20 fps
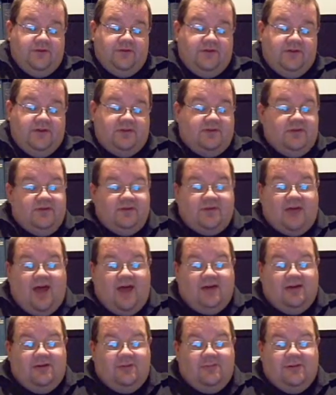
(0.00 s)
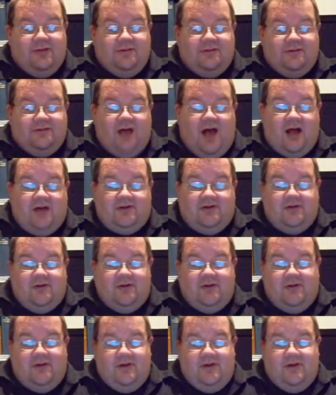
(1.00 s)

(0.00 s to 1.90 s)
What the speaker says: disentitlement doctrine.